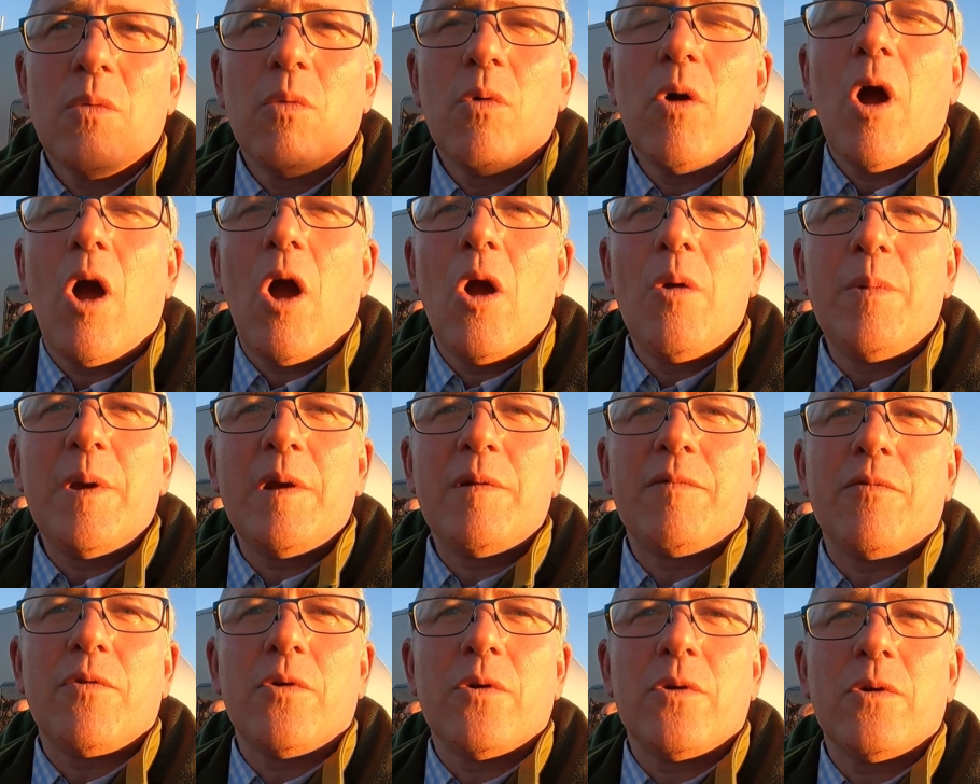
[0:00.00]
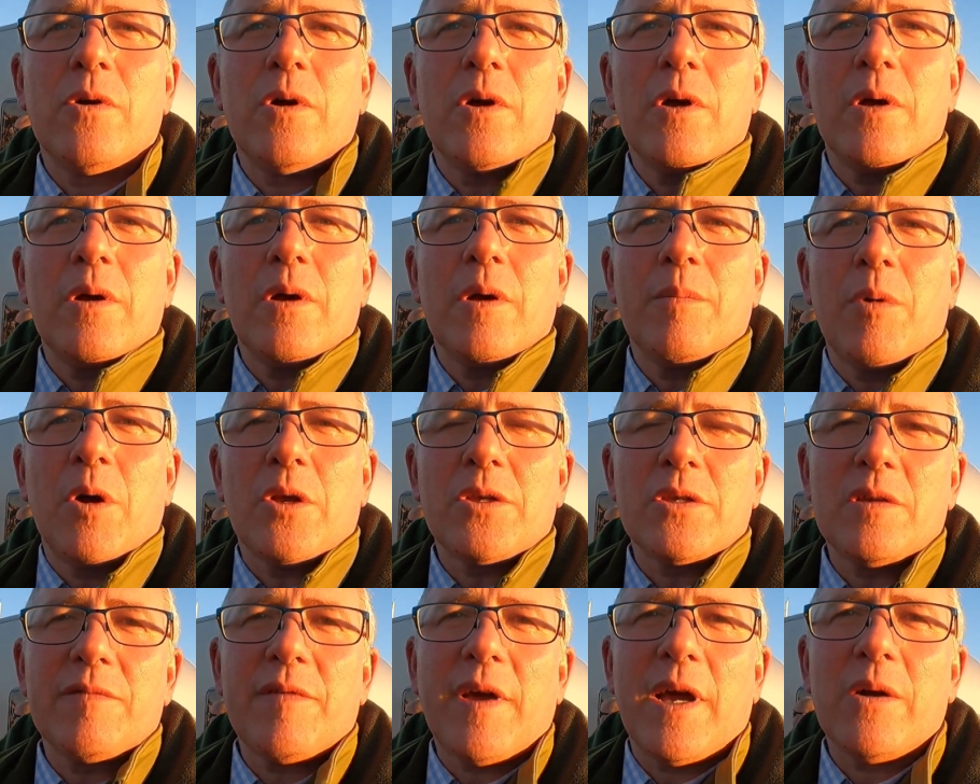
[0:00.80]
We're hoping for a
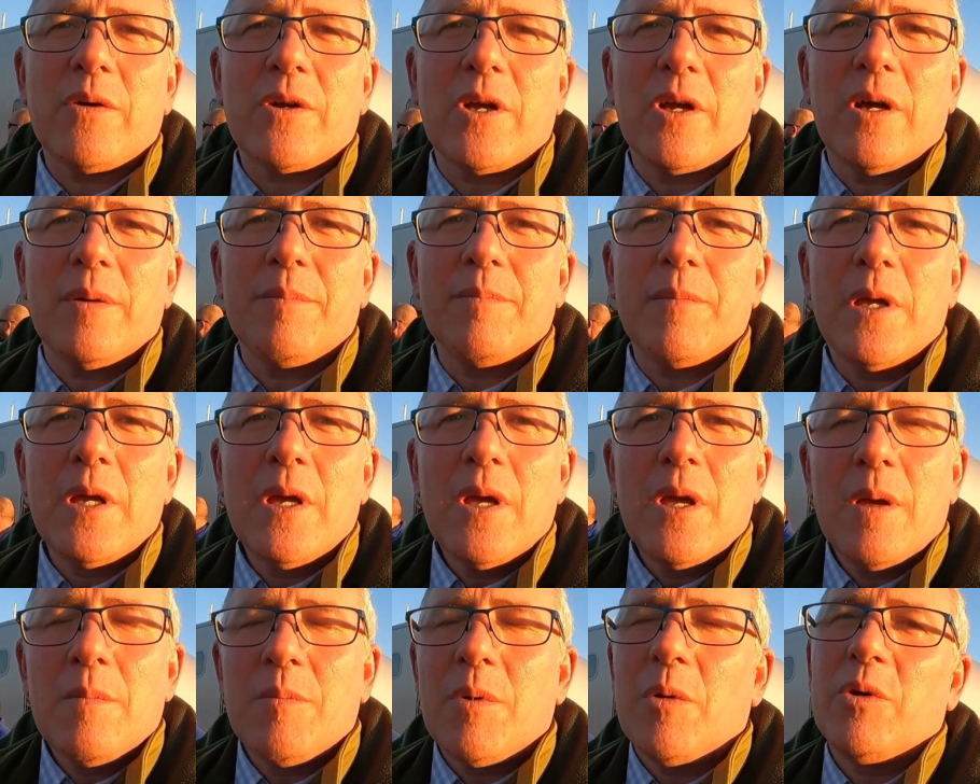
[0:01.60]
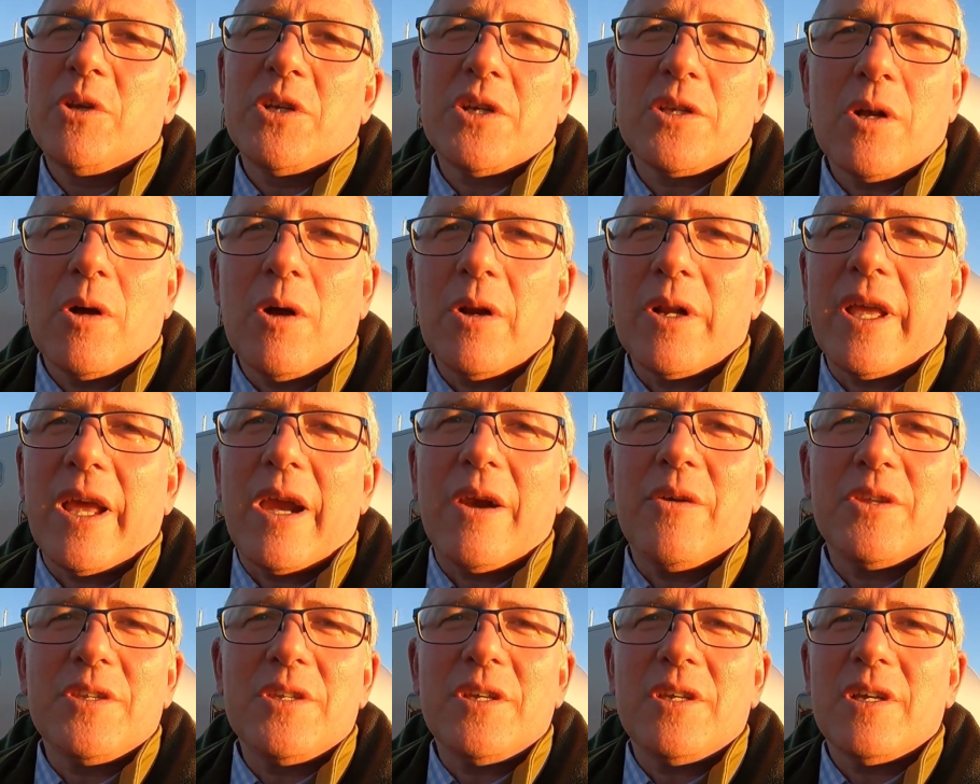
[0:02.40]
positive outcome, but we just can't
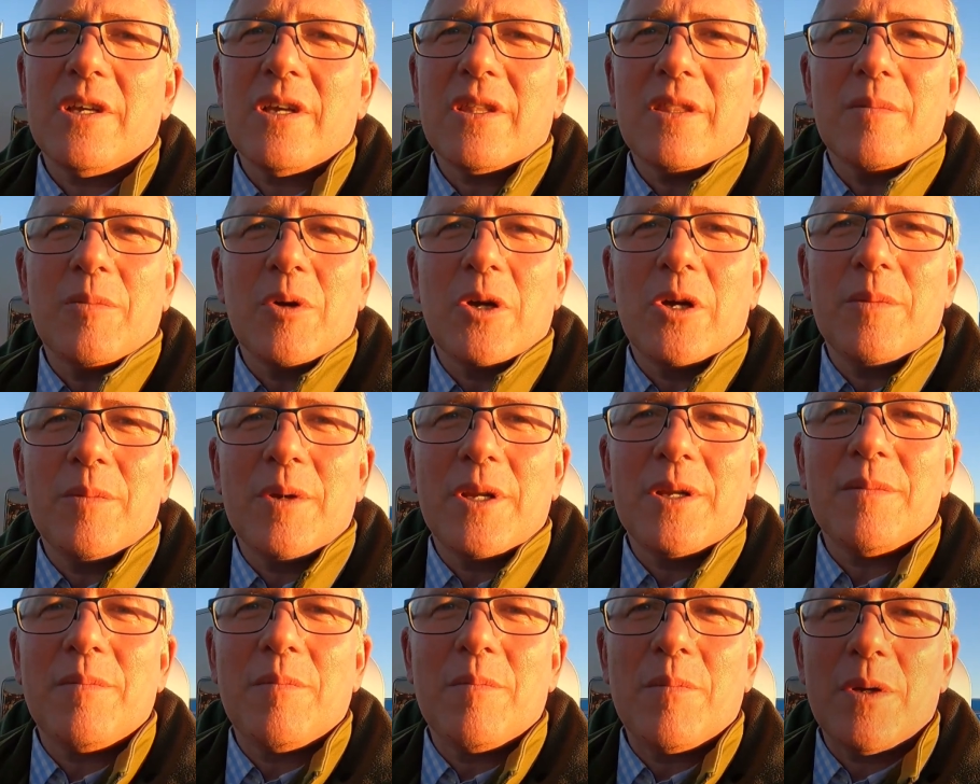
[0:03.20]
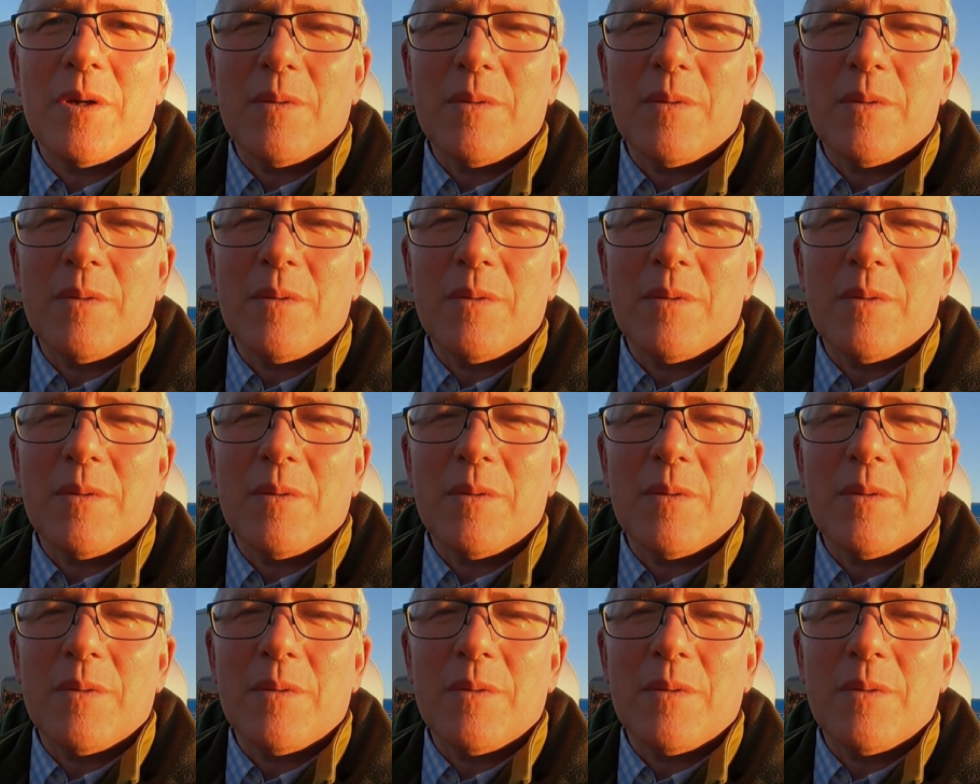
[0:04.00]
guarantee it at the moment.